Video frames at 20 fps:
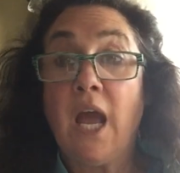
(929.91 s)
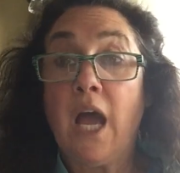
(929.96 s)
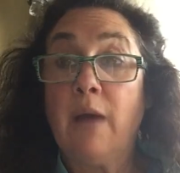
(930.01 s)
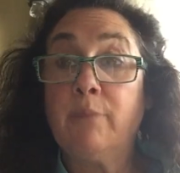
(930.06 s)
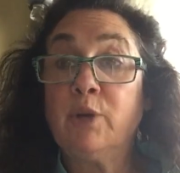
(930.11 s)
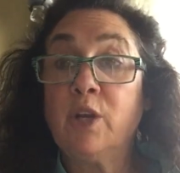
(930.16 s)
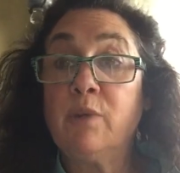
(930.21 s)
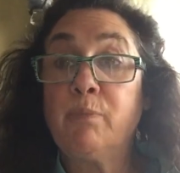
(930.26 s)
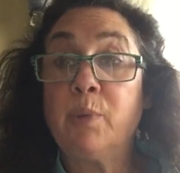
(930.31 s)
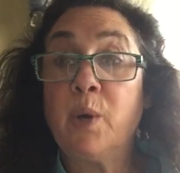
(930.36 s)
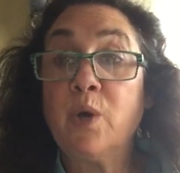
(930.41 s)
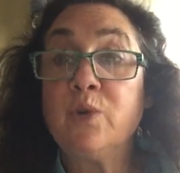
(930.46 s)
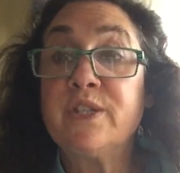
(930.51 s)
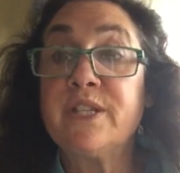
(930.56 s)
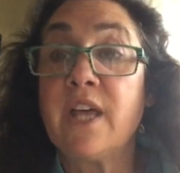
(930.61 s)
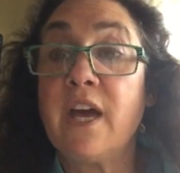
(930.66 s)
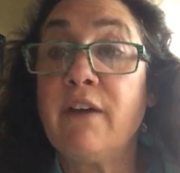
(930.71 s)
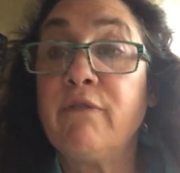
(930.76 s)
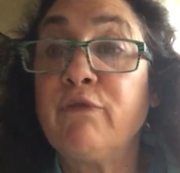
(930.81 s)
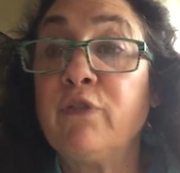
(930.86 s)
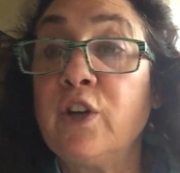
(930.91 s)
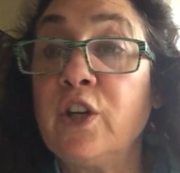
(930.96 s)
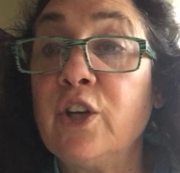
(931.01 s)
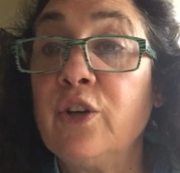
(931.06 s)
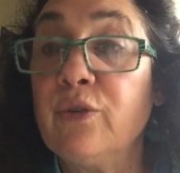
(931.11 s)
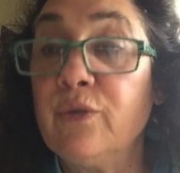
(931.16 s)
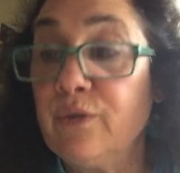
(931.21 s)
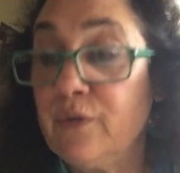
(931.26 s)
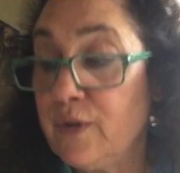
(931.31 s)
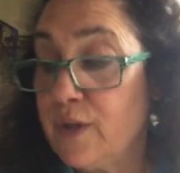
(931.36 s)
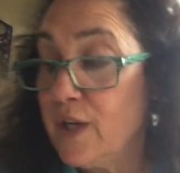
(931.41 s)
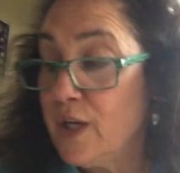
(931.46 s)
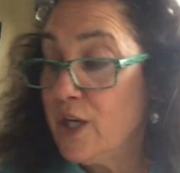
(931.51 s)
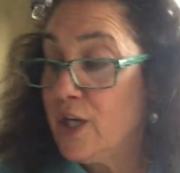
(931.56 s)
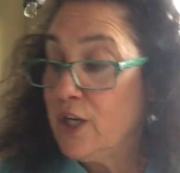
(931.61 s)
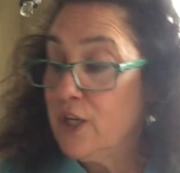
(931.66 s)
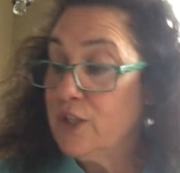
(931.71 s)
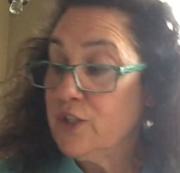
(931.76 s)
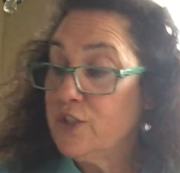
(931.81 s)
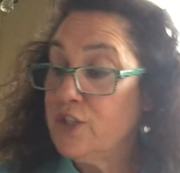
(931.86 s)
I'm going to post that for you
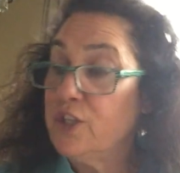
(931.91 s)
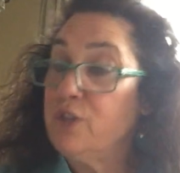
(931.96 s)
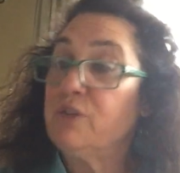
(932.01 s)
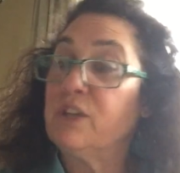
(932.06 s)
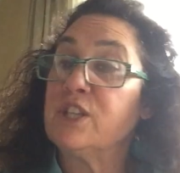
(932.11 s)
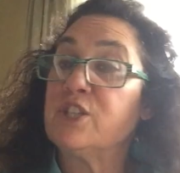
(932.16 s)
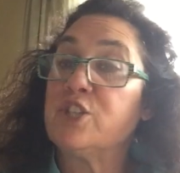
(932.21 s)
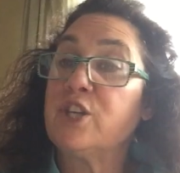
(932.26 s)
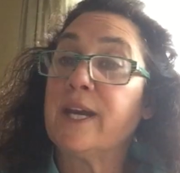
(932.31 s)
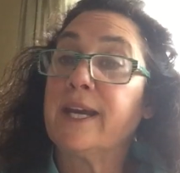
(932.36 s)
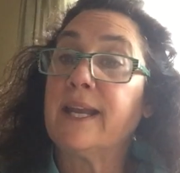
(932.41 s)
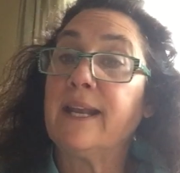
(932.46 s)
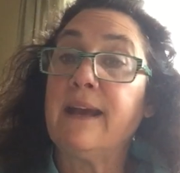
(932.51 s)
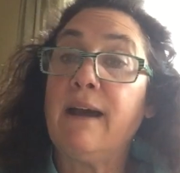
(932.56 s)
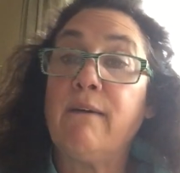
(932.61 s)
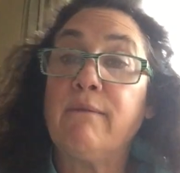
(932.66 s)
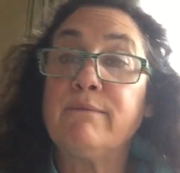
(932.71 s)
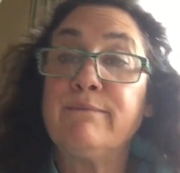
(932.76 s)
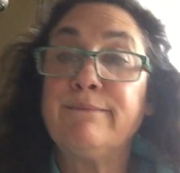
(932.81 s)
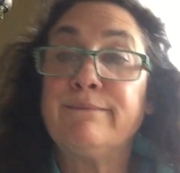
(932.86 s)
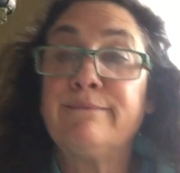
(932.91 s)
so you can check it out.